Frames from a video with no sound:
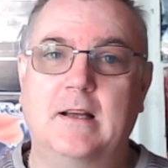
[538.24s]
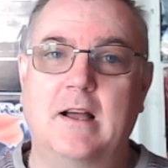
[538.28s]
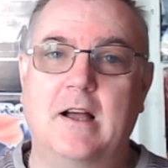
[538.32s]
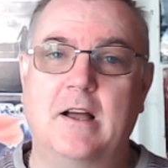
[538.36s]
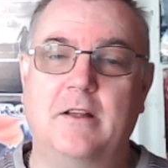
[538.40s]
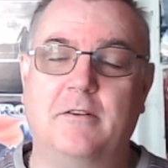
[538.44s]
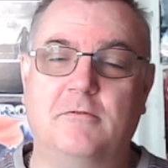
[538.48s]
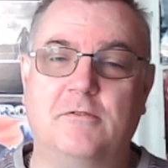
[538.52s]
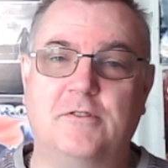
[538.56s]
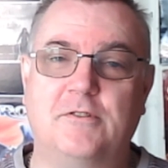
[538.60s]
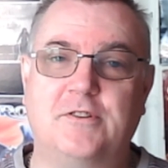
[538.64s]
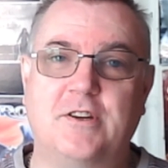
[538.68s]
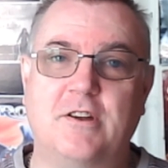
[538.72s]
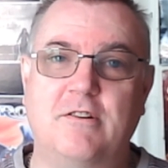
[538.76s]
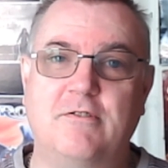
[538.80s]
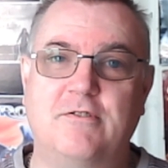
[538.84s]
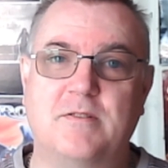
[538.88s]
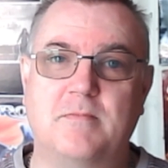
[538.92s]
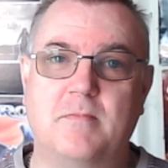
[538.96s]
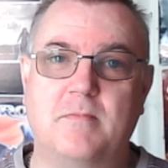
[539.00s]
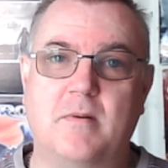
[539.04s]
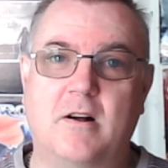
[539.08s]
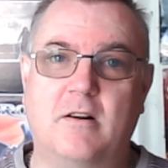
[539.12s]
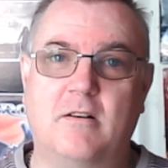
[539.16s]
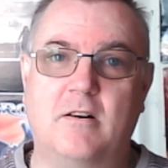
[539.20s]
and also
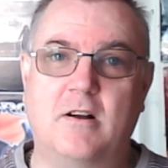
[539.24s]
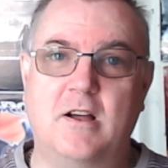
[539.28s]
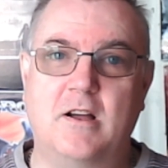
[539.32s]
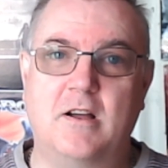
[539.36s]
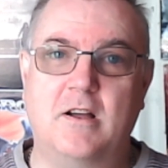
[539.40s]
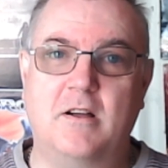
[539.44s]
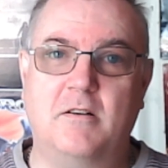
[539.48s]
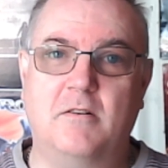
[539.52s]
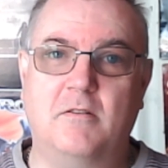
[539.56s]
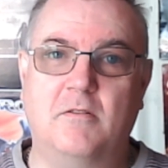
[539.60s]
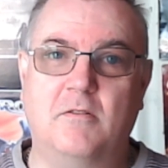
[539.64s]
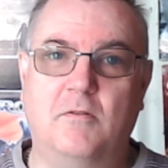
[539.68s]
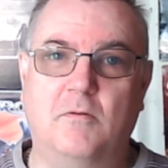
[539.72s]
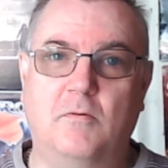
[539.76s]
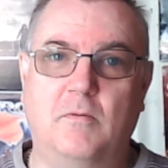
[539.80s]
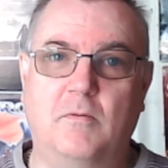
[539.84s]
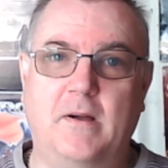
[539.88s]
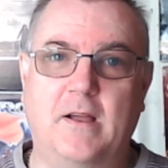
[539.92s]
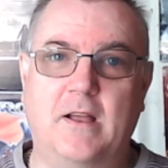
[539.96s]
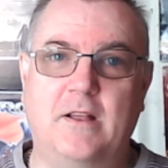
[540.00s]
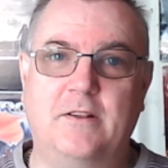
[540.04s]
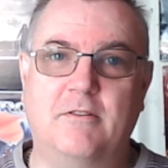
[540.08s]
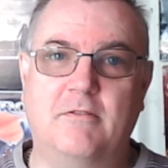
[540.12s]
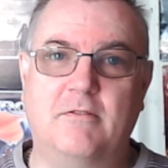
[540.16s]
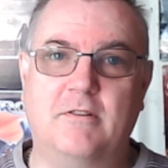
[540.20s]
tomorrow
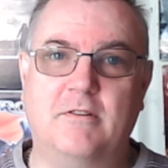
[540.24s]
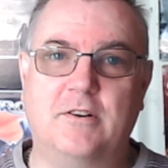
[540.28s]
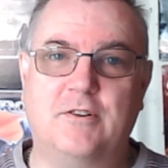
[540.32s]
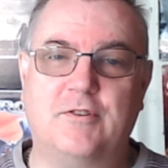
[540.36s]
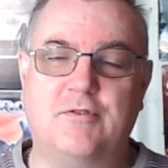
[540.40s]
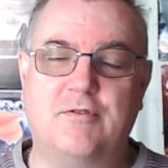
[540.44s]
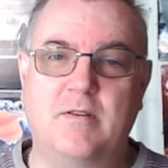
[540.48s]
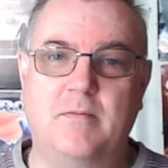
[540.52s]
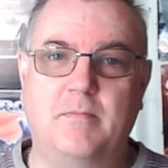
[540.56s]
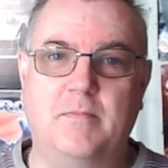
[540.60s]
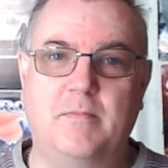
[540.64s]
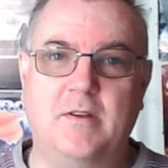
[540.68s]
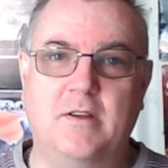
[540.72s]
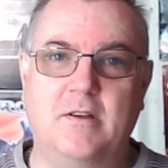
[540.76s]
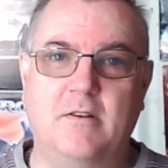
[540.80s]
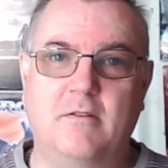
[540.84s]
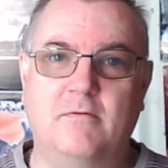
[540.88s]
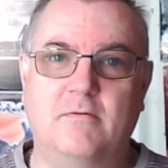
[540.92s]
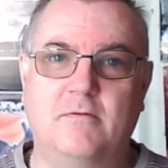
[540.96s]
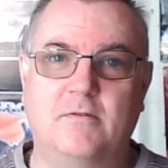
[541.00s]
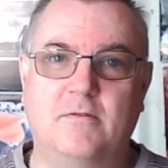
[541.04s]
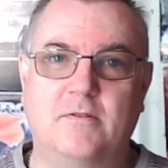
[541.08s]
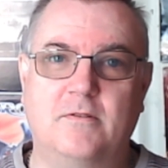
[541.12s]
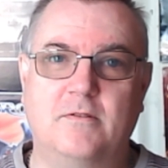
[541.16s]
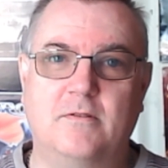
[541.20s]
we are doing a
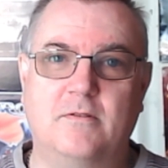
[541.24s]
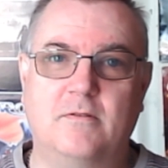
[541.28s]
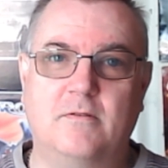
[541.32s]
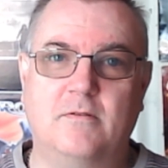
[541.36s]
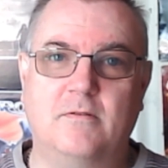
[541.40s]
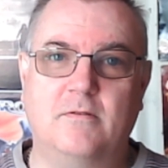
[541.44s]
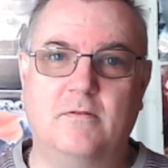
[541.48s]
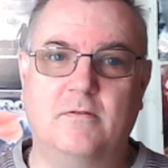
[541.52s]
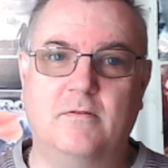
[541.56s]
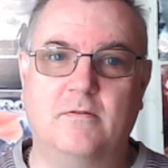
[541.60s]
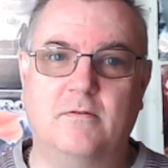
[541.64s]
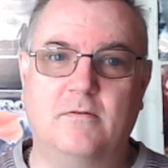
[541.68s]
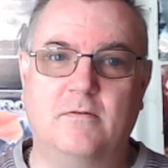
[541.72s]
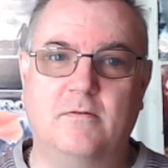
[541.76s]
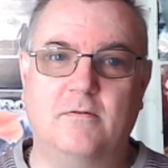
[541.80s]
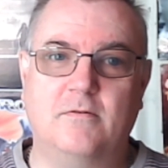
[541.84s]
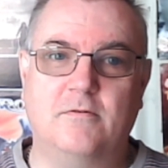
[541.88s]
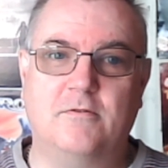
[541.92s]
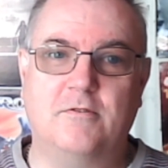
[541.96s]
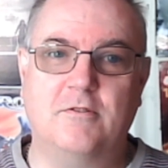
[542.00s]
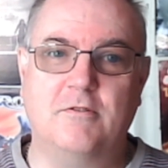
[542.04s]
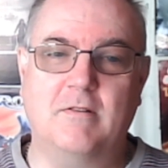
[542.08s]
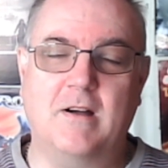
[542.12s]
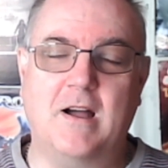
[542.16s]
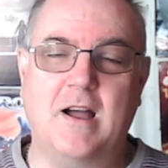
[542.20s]
tribute
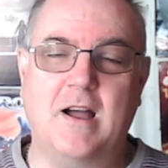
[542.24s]
to